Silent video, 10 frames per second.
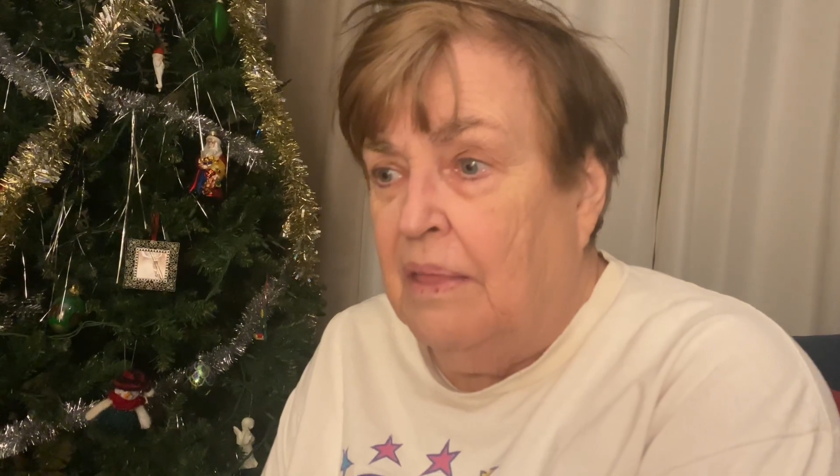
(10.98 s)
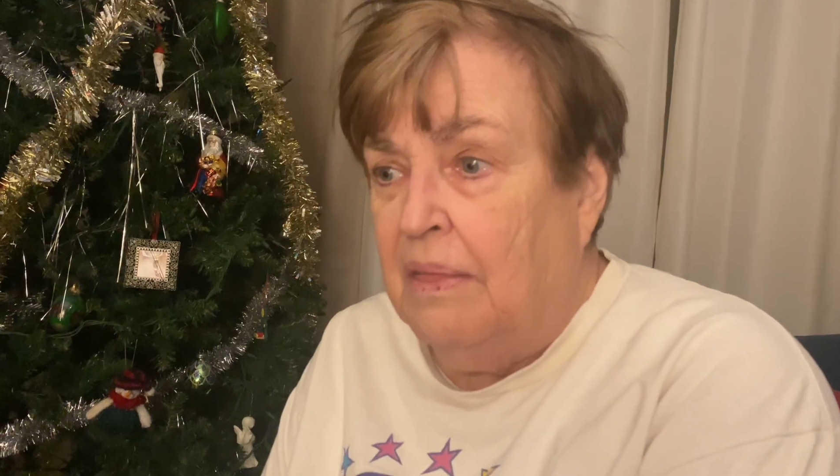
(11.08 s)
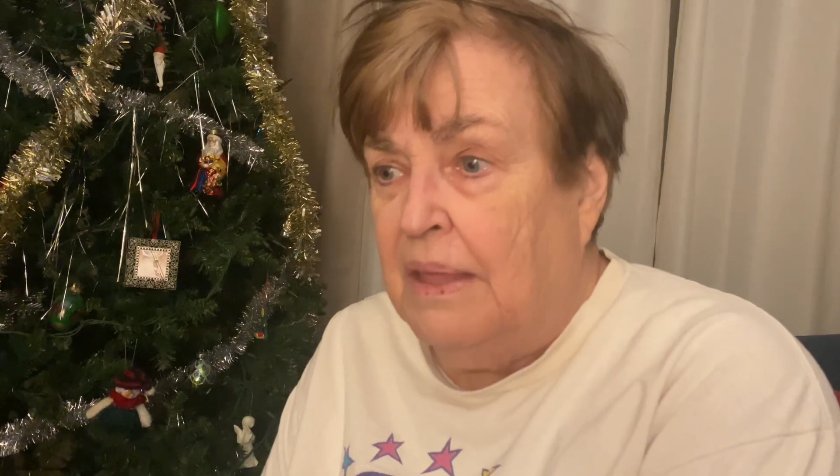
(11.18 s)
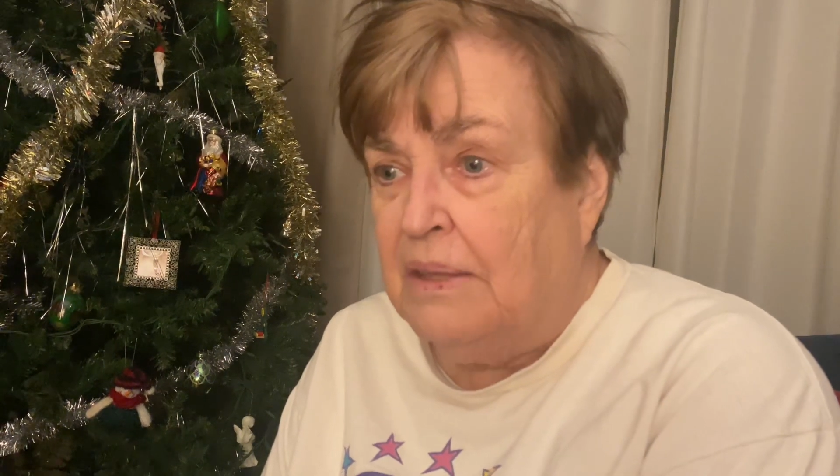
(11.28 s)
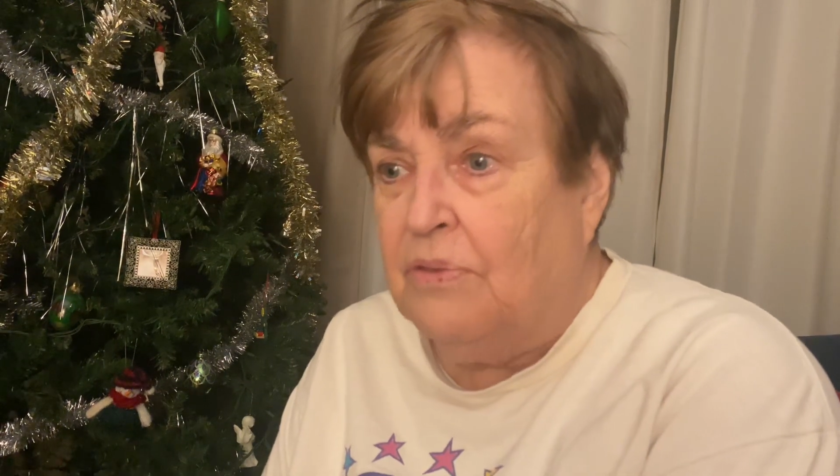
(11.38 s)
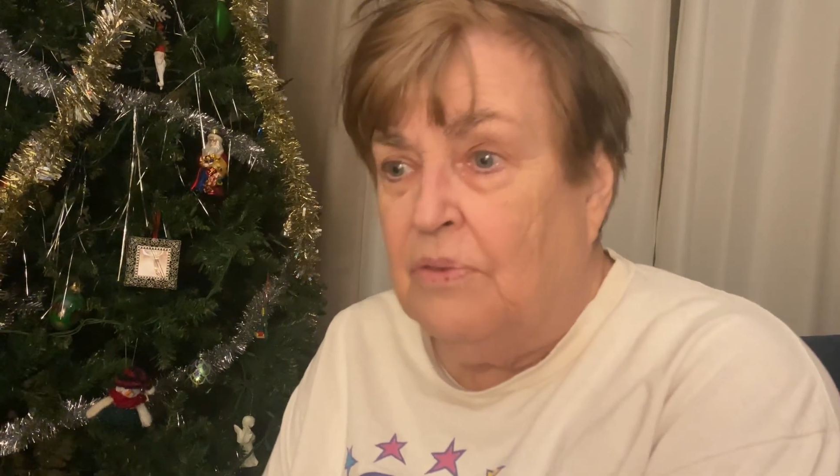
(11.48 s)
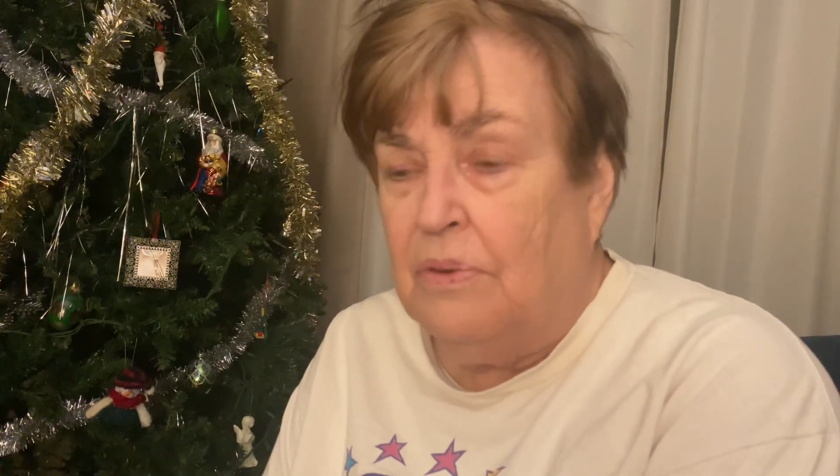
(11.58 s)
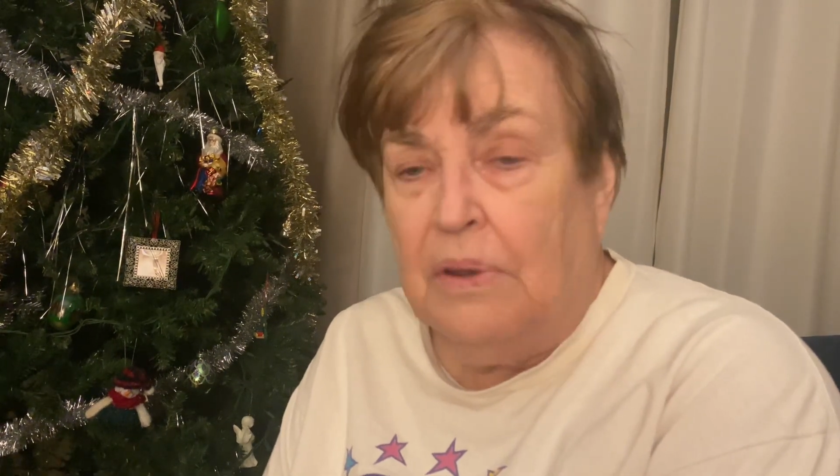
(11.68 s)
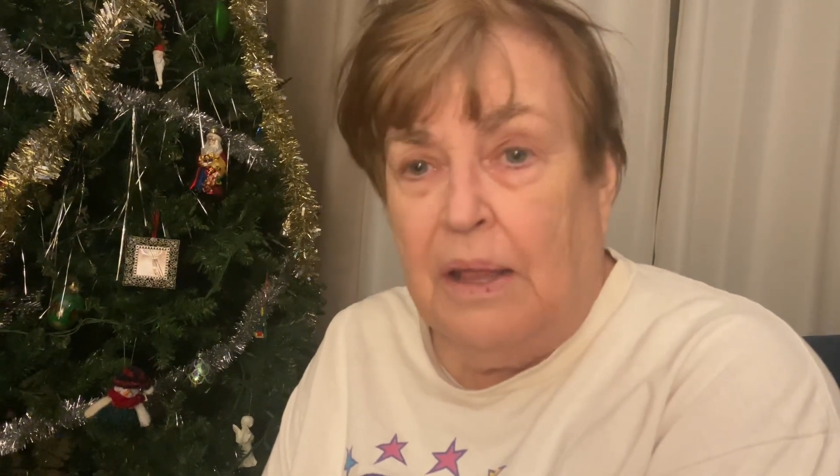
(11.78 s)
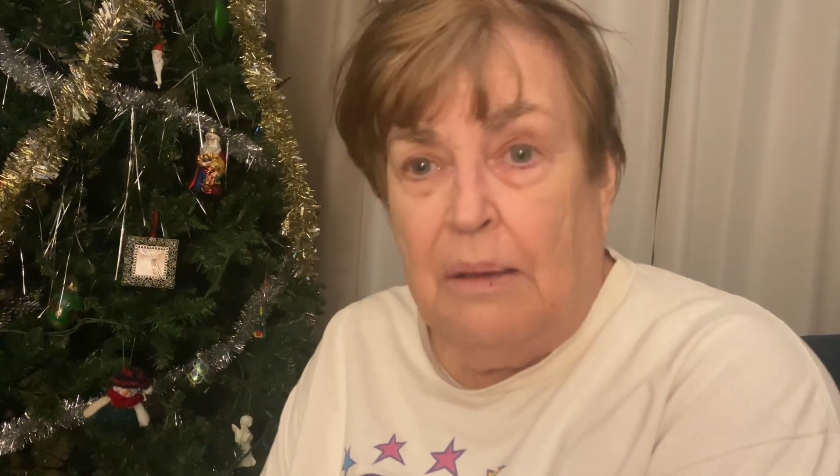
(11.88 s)
That's
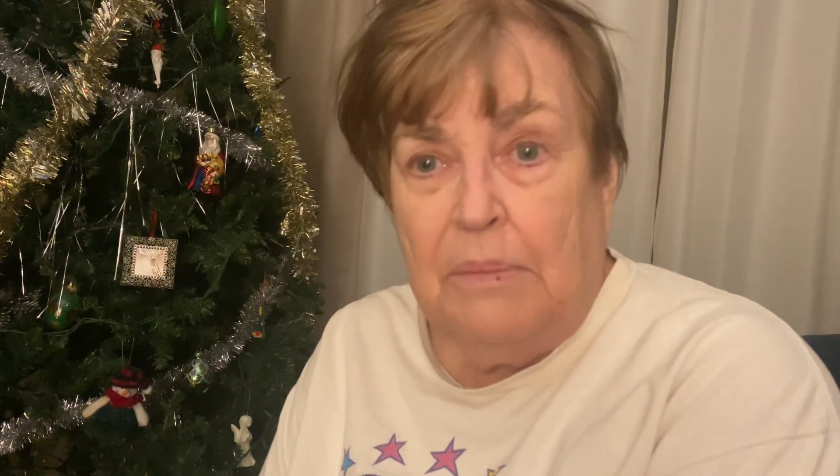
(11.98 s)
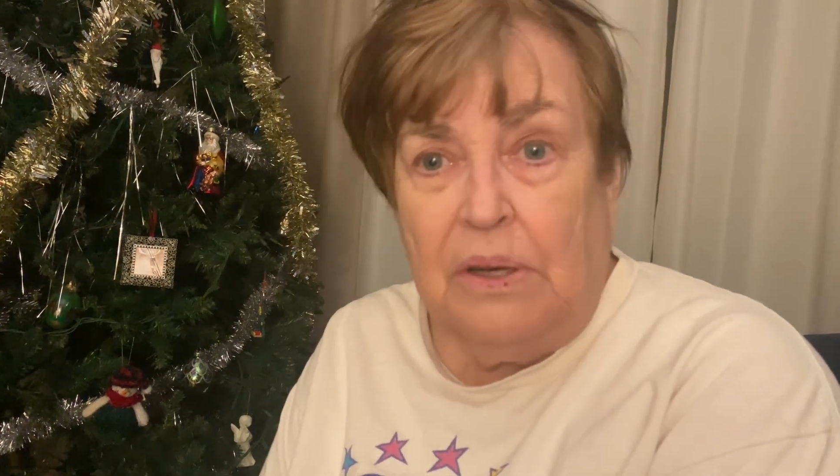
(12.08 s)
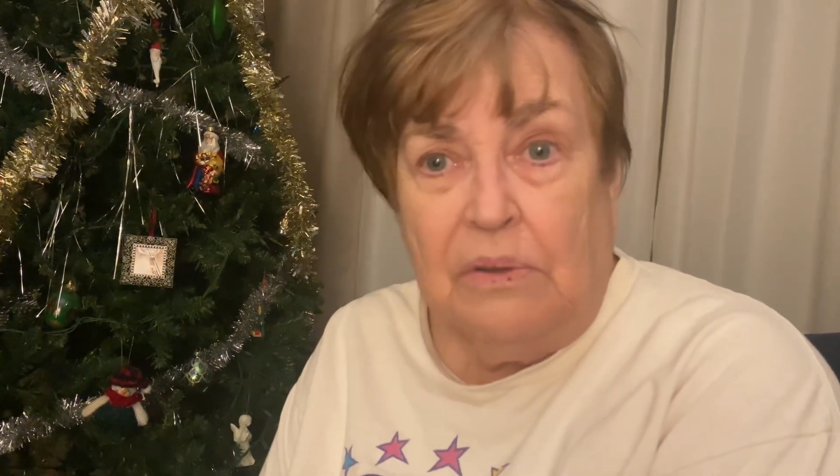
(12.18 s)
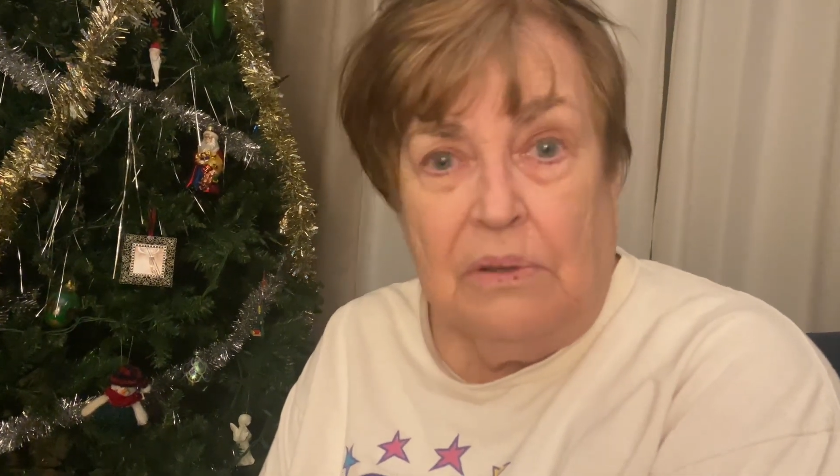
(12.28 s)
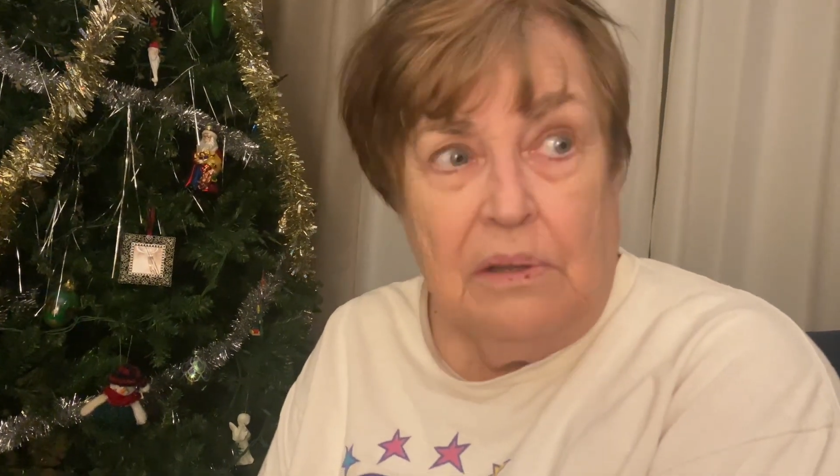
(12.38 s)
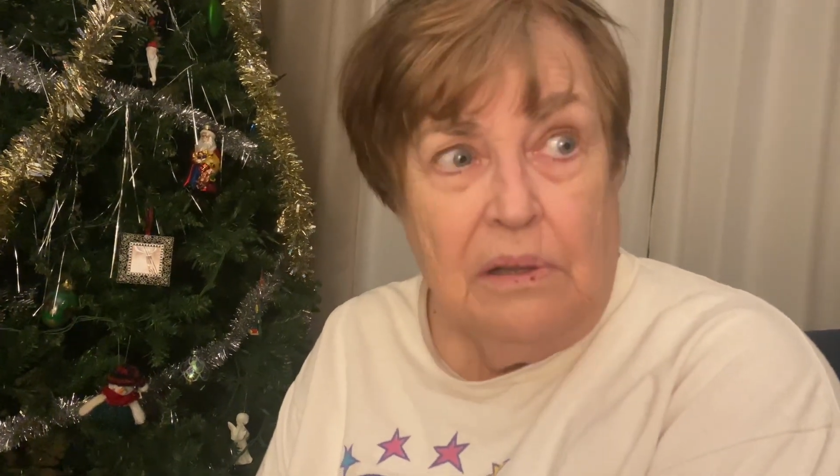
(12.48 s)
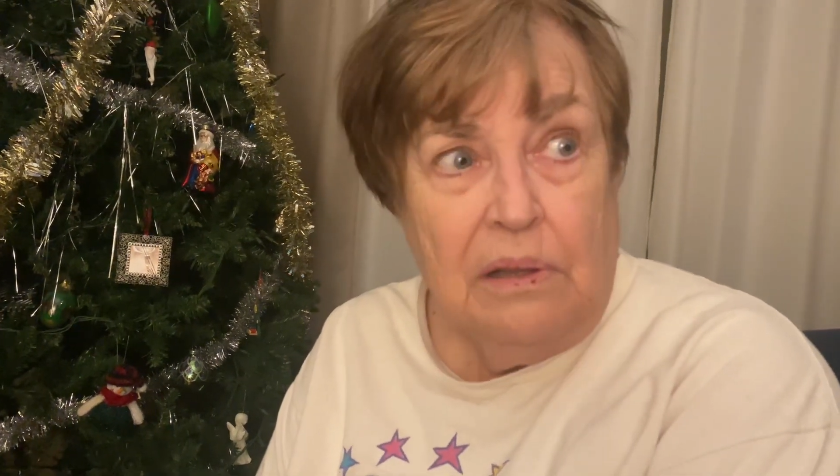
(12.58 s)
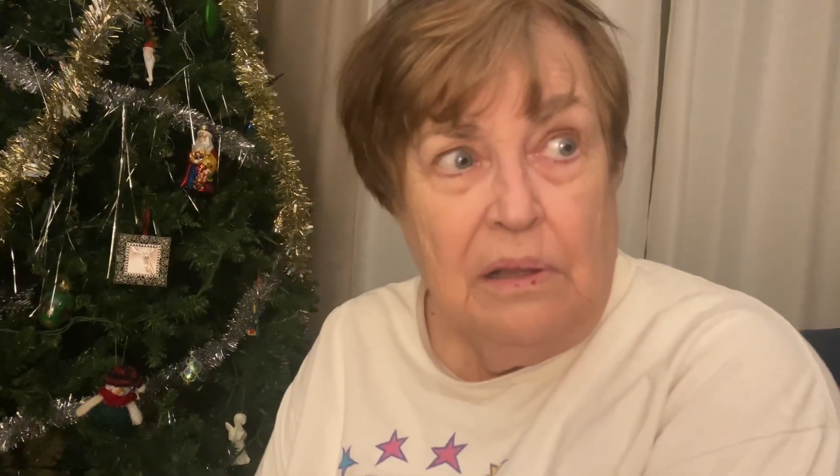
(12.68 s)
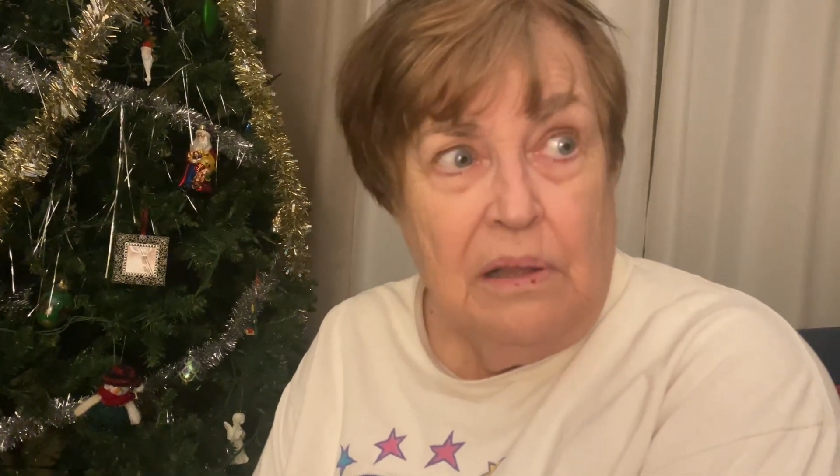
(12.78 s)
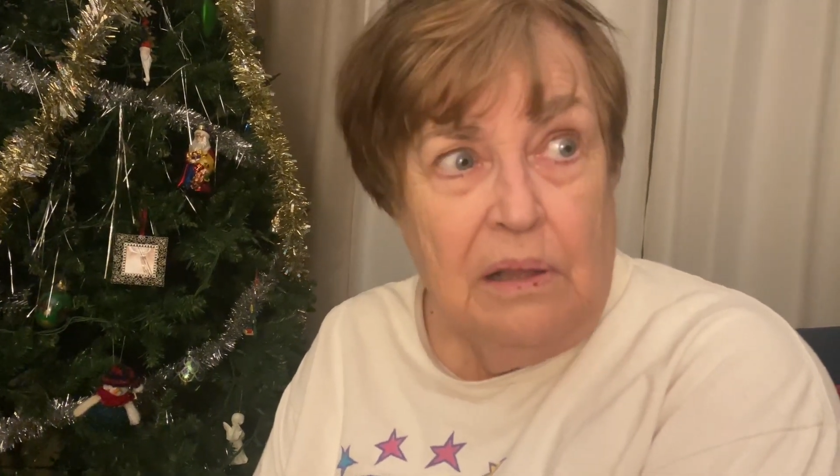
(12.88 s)
phenomenal.
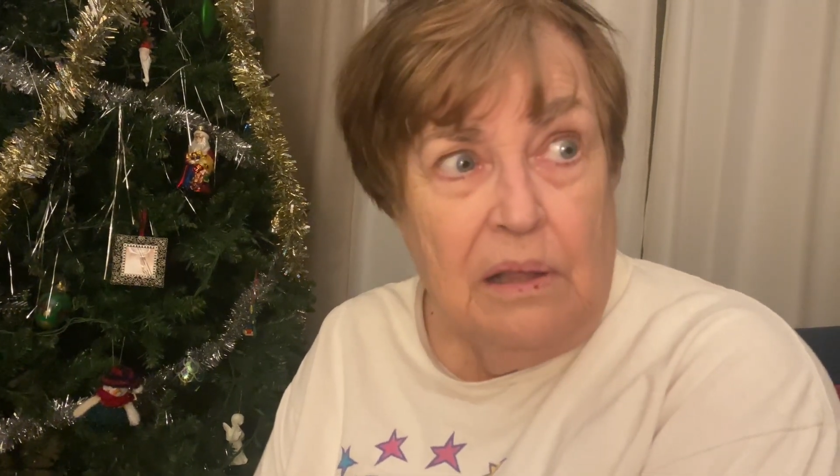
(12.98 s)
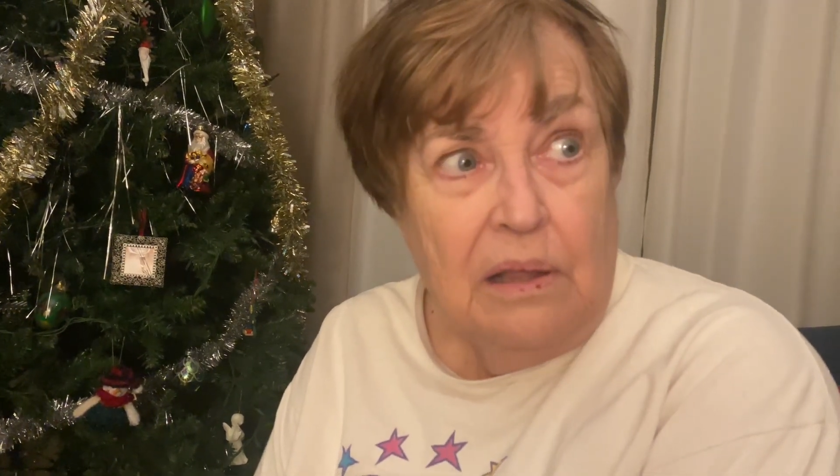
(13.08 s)
Yeah.